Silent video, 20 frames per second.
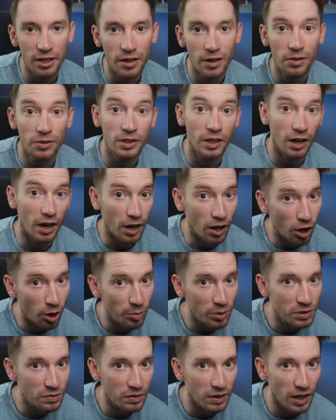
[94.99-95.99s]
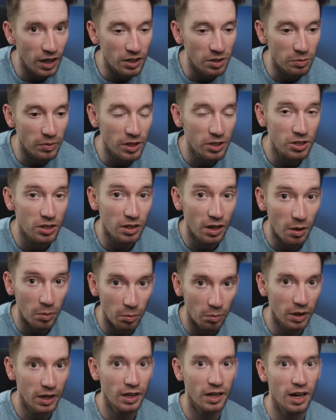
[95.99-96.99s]
note that I almost forgot to mention,
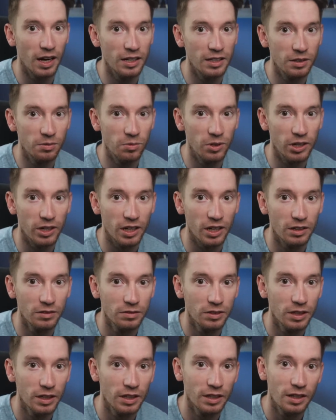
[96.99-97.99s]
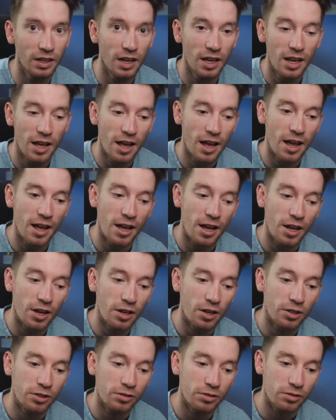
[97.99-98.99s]
but I did want to cover it.
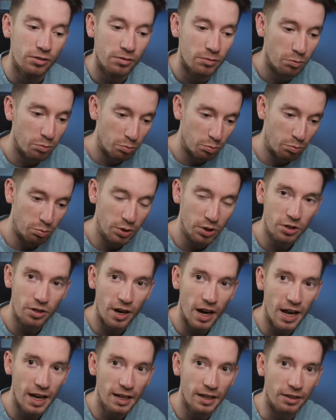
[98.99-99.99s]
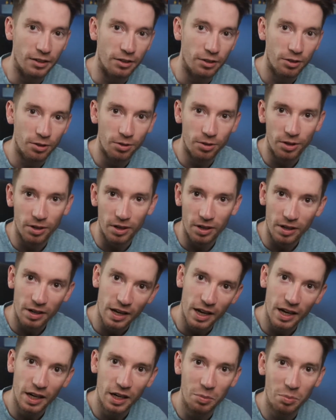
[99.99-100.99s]
Put your hand or
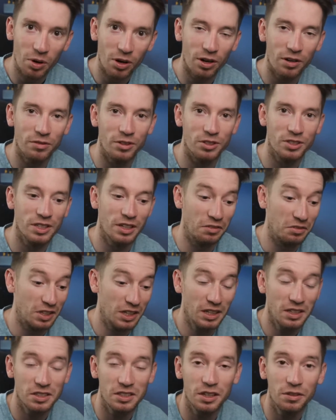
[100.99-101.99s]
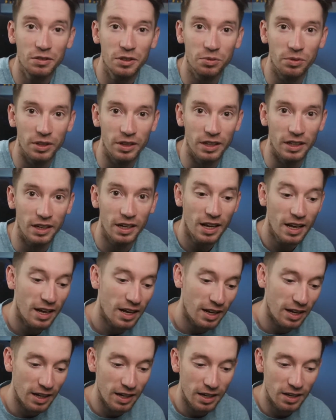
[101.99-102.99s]
any part of yourself, take a selfie with it
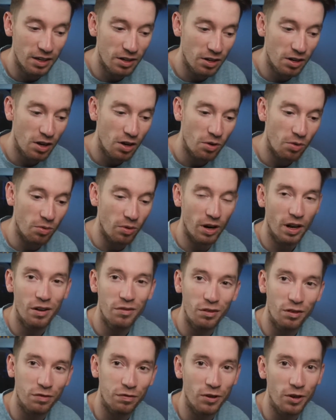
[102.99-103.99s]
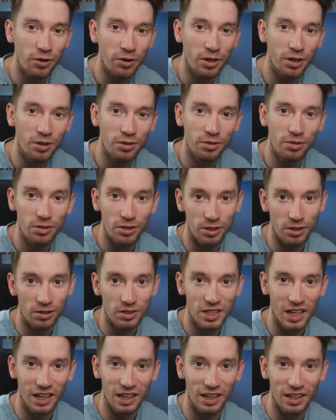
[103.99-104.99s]
in whatever photo you're
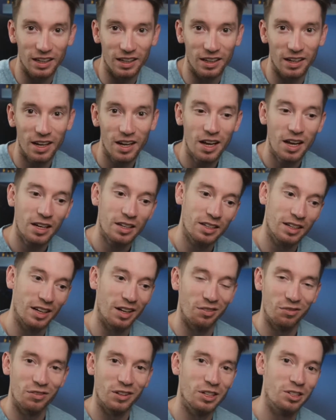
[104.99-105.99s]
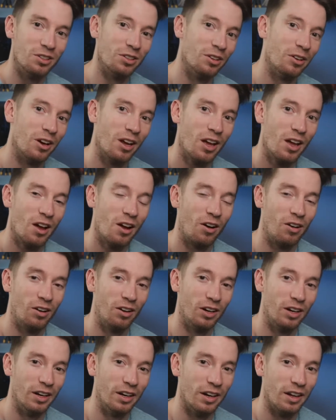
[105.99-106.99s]
taking to get featured
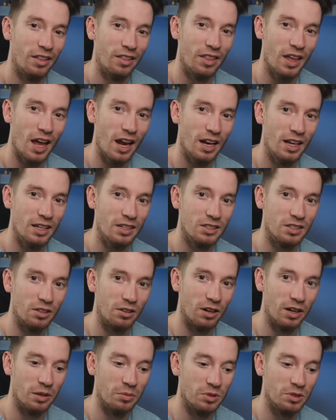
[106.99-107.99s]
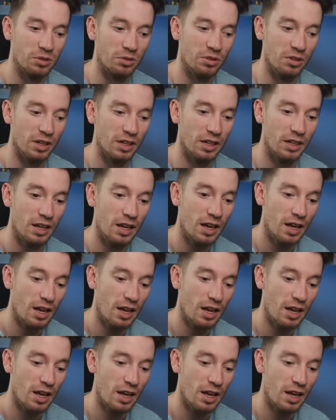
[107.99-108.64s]
on that Instagram story.